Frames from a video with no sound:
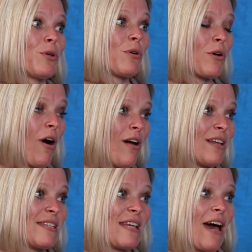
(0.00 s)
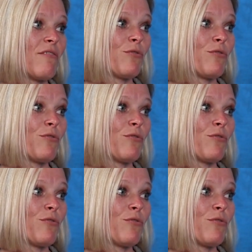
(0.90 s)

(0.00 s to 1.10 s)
you can call us at